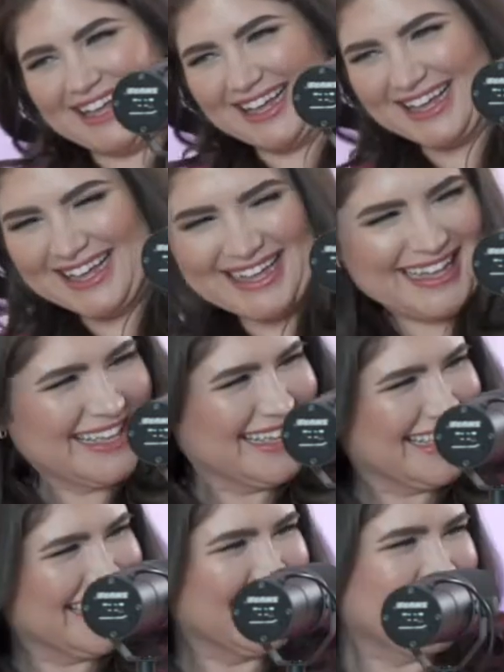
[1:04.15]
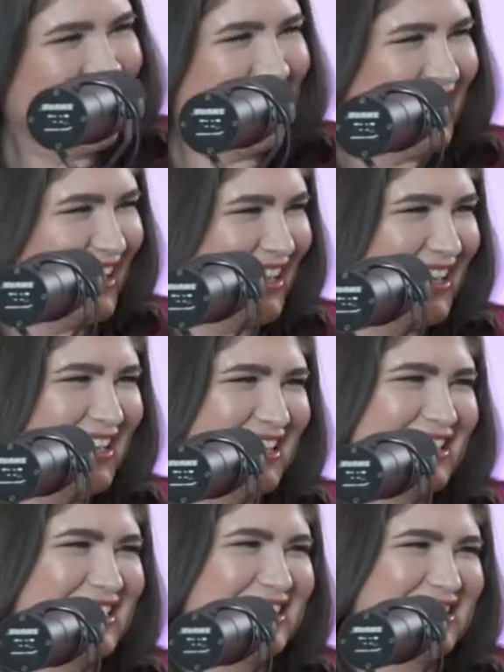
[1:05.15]

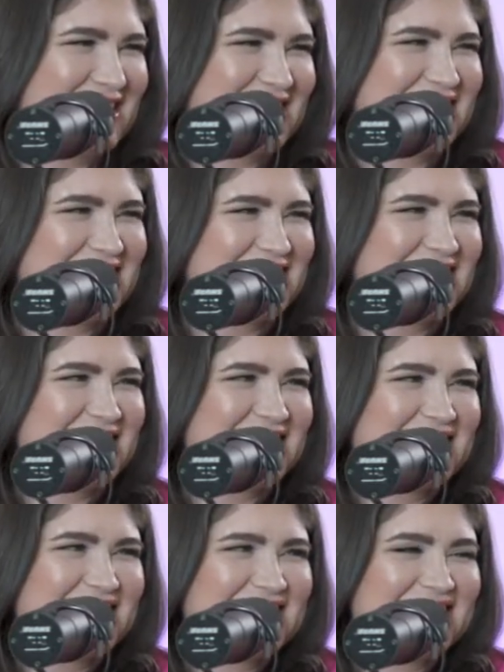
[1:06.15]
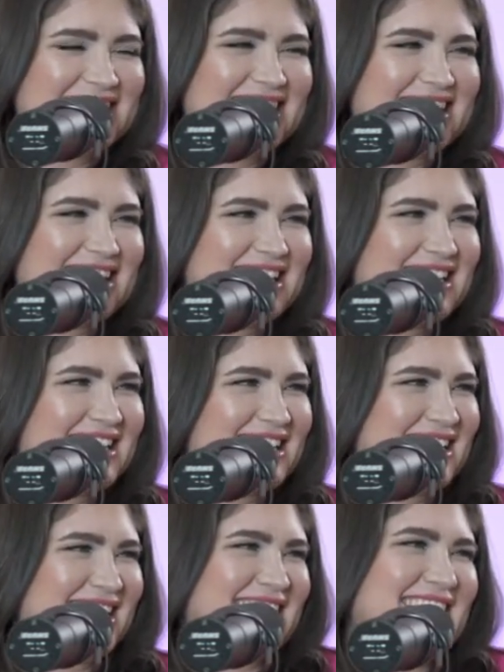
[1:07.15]

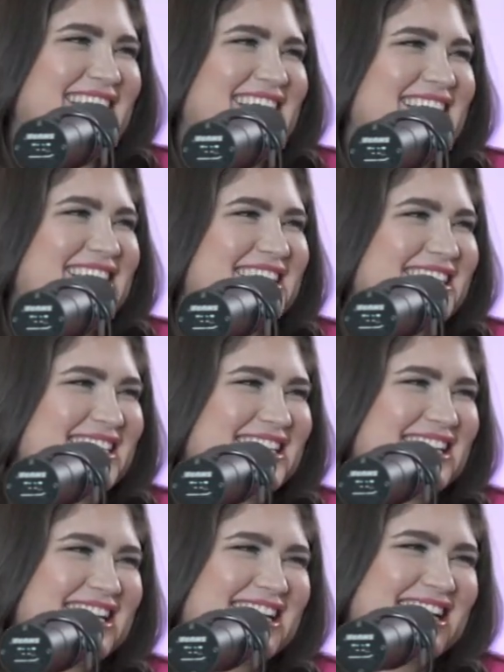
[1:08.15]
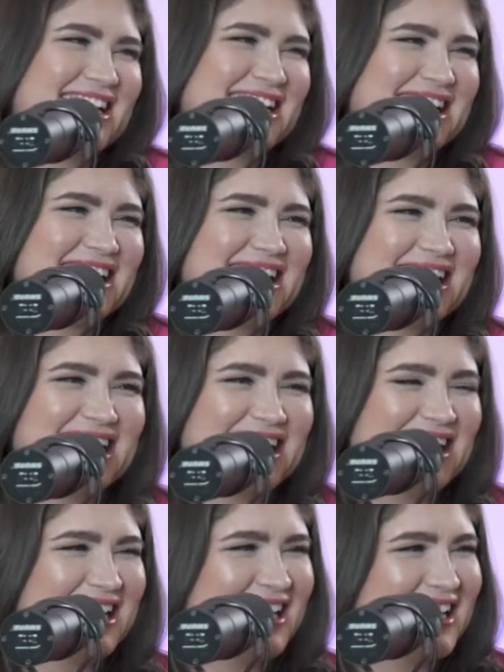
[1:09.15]

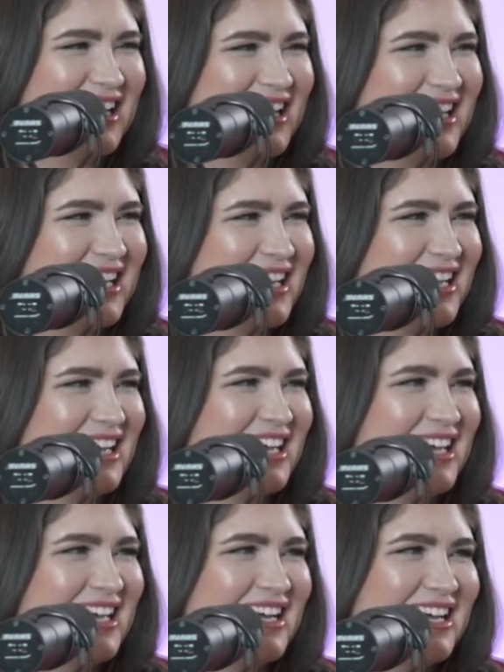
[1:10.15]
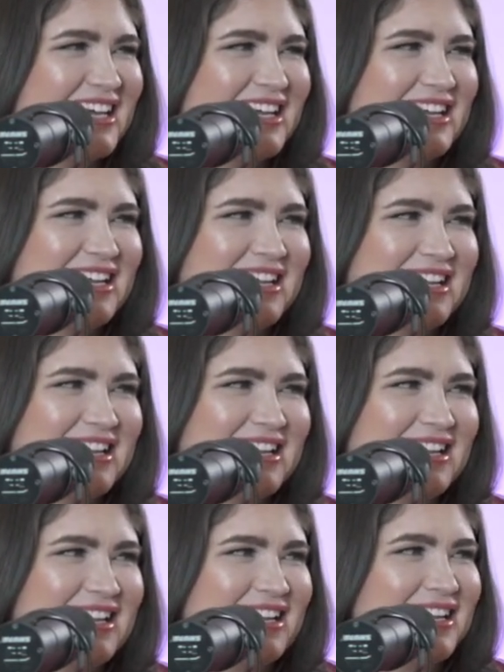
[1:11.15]

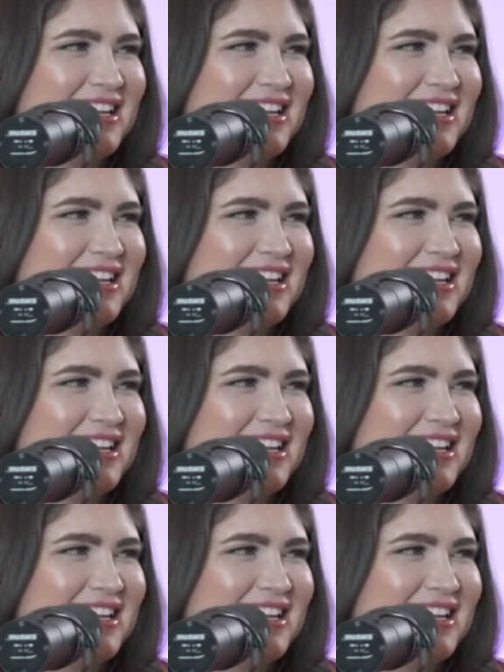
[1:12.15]
The person shown says nothing.